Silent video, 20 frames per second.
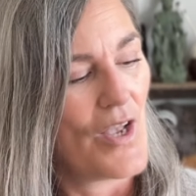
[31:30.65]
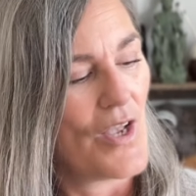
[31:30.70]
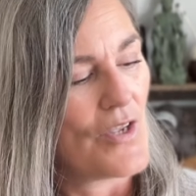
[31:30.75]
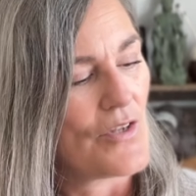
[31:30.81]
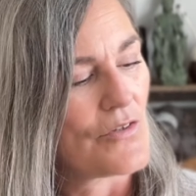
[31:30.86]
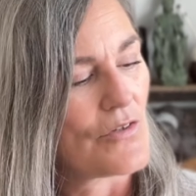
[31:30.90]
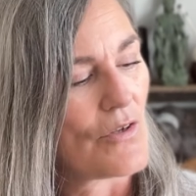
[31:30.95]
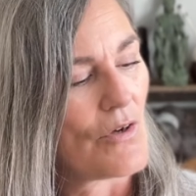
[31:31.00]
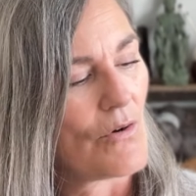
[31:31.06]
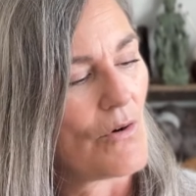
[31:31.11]

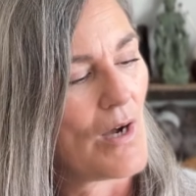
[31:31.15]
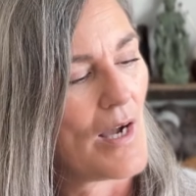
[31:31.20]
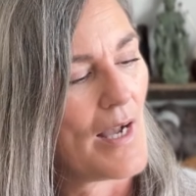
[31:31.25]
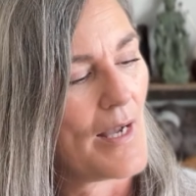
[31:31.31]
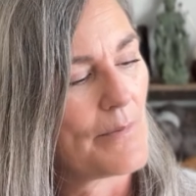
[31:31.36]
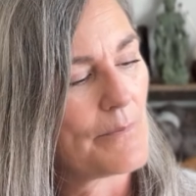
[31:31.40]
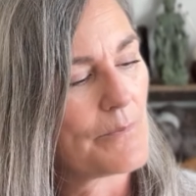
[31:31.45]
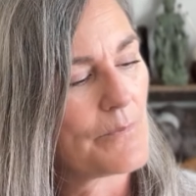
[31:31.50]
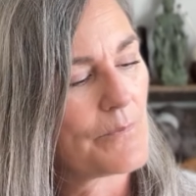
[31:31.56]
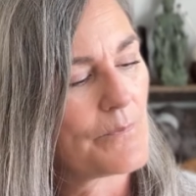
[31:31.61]
So
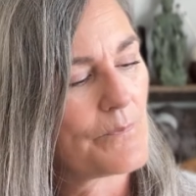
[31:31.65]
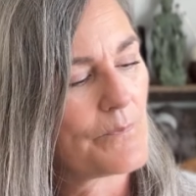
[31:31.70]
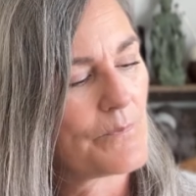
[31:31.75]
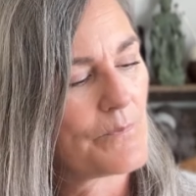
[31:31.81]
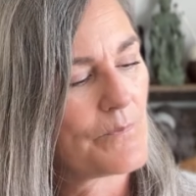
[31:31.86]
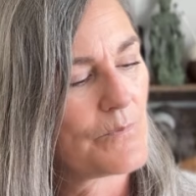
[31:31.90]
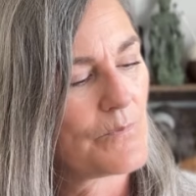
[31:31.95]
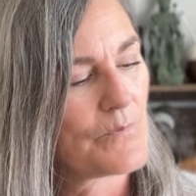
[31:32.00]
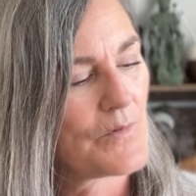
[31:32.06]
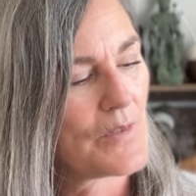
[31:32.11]
I'm
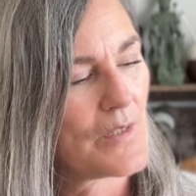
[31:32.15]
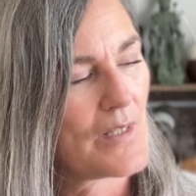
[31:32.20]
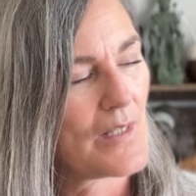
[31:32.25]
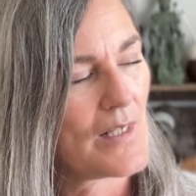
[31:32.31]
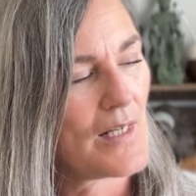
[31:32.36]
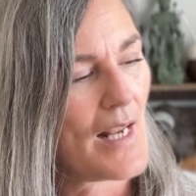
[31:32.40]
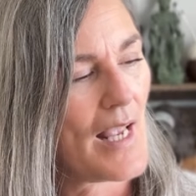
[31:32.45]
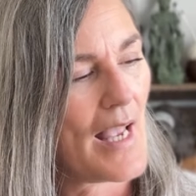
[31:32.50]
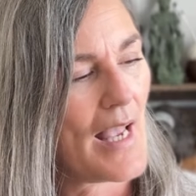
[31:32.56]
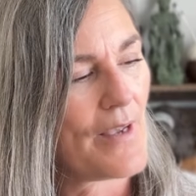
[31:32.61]

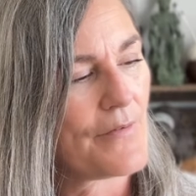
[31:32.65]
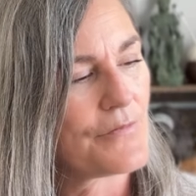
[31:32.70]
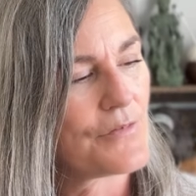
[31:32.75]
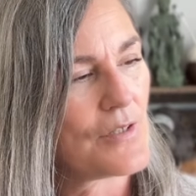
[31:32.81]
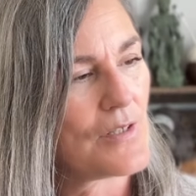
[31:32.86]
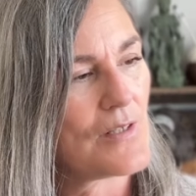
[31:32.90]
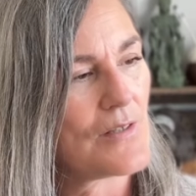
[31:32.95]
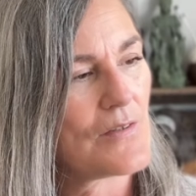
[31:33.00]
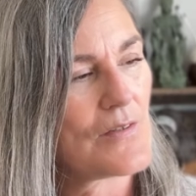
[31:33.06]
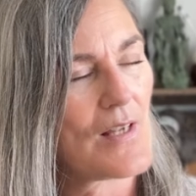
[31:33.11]
gonna have
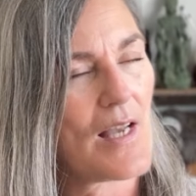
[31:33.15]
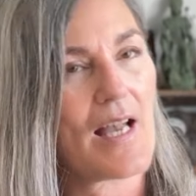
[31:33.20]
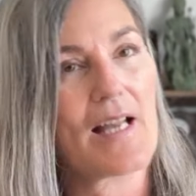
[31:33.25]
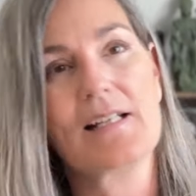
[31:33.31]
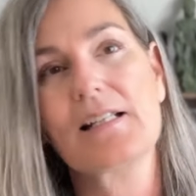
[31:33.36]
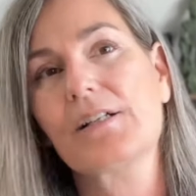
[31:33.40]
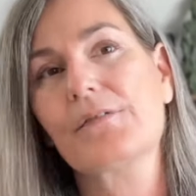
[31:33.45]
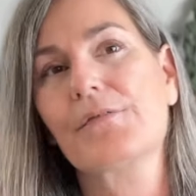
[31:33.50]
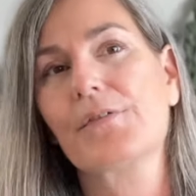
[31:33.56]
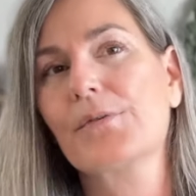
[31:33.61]
to
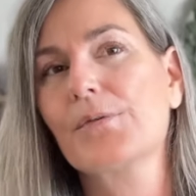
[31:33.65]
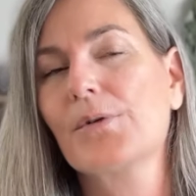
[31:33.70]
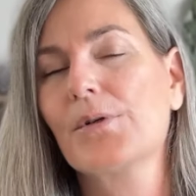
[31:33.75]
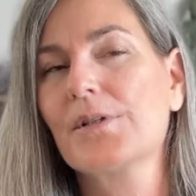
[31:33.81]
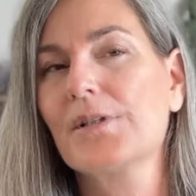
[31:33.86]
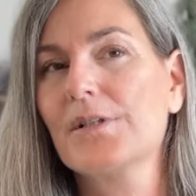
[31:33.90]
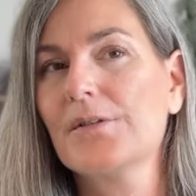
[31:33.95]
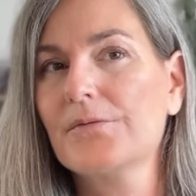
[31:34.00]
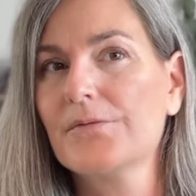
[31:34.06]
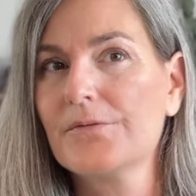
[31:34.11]
decide if I
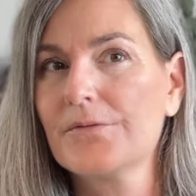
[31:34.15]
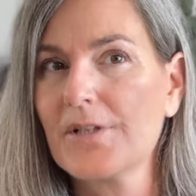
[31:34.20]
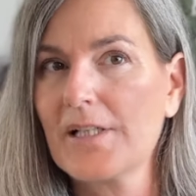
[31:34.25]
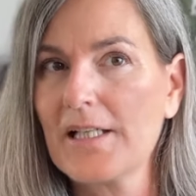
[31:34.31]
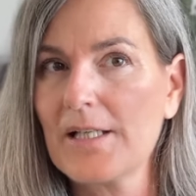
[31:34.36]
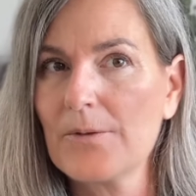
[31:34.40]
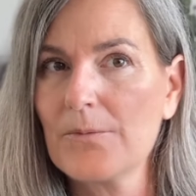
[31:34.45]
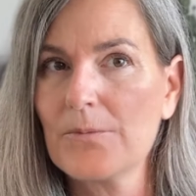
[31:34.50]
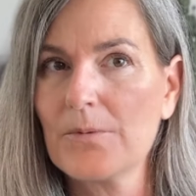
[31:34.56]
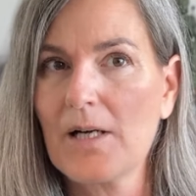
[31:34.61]
wanna
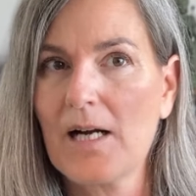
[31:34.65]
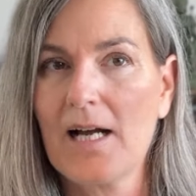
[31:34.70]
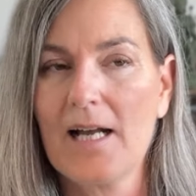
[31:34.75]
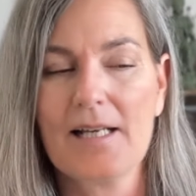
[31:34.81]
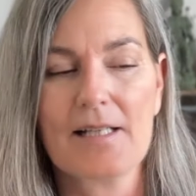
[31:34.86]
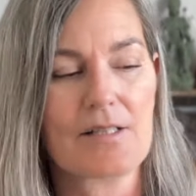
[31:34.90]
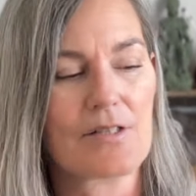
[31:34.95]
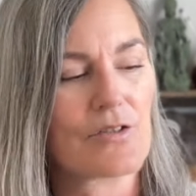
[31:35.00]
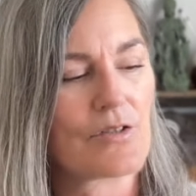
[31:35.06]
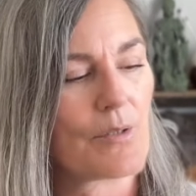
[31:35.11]

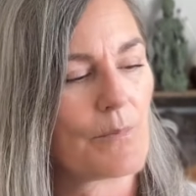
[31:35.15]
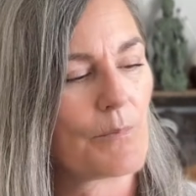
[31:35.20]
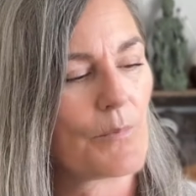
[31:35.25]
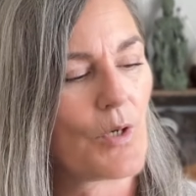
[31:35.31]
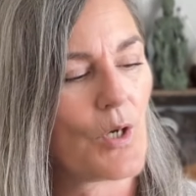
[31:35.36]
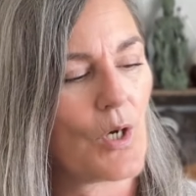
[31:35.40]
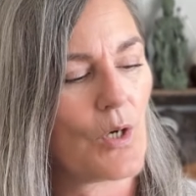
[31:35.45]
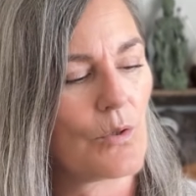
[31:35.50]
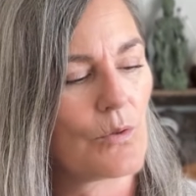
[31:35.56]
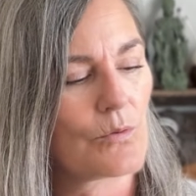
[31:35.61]
rewind some
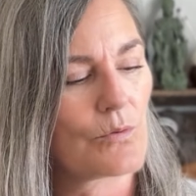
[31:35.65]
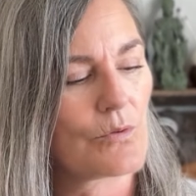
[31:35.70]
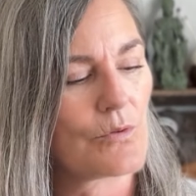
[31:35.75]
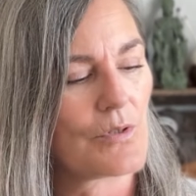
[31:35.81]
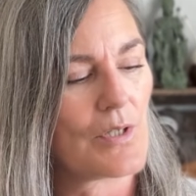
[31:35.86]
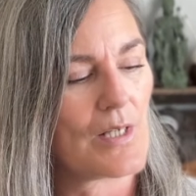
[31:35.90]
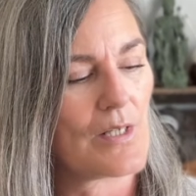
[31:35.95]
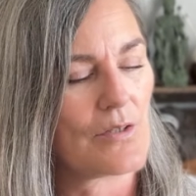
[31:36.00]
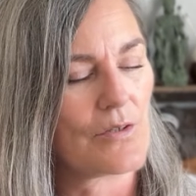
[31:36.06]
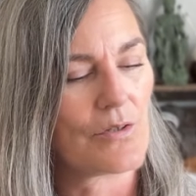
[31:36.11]
cones
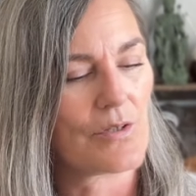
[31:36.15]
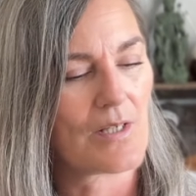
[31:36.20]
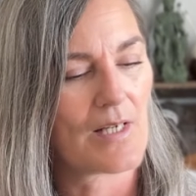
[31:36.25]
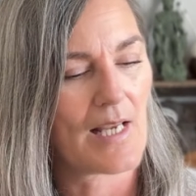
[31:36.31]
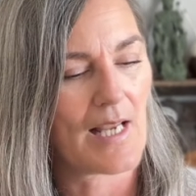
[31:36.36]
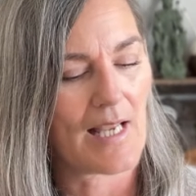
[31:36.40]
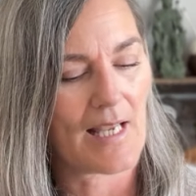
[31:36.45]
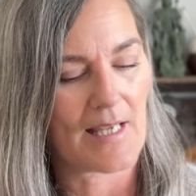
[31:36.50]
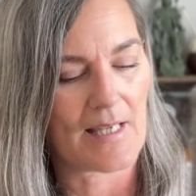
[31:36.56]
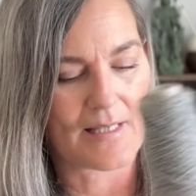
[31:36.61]
into
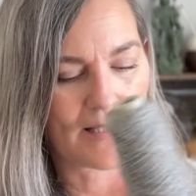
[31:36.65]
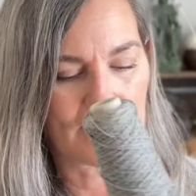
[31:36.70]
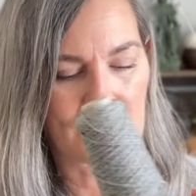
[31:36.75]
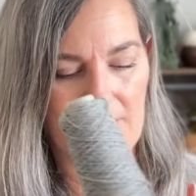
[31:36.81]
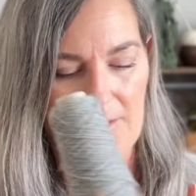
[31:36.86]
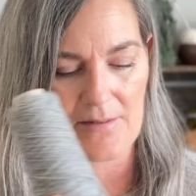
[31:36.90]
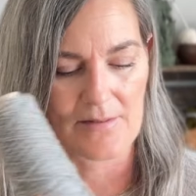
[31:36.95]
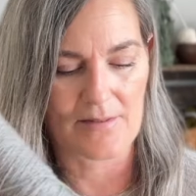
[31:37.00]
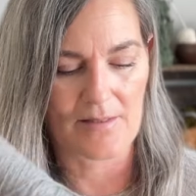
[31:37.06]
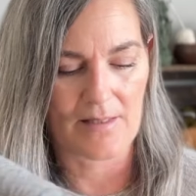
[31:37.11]

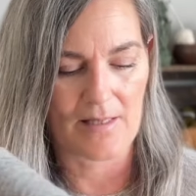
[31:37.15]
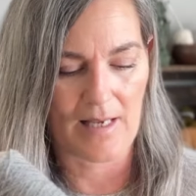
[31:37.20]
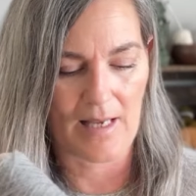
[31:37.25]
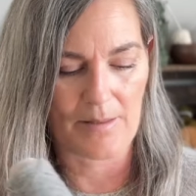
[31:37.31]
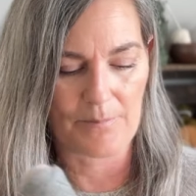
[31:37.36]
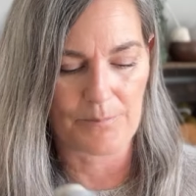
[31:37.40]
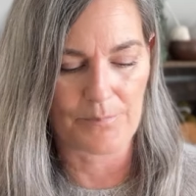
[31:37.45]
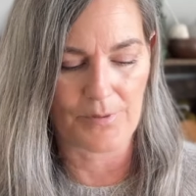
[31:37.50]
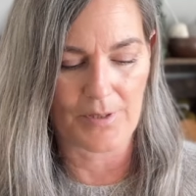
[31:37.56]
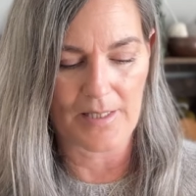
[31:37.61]
cakes
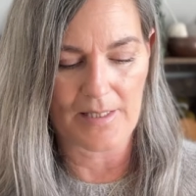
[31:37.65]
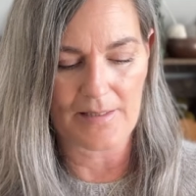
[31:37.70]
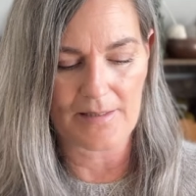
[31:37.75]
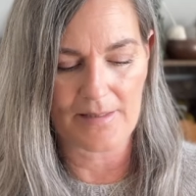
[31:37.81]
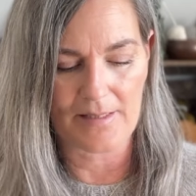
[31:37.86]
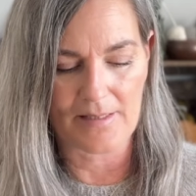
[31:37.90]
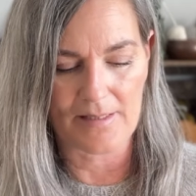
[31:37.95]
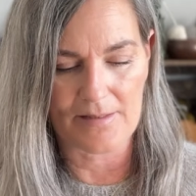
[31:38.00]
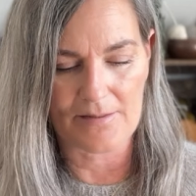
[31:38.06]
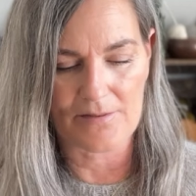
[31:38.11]
and bring
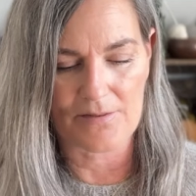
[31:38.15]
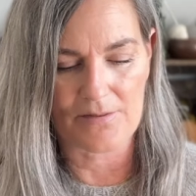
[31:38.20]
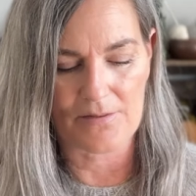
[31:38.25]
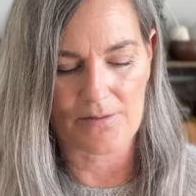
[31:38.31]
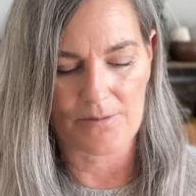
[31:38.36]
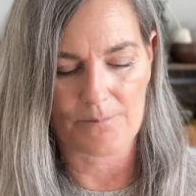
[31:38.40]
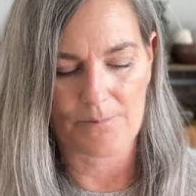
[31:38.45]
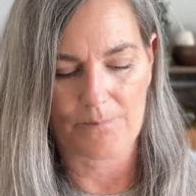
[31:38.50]
this,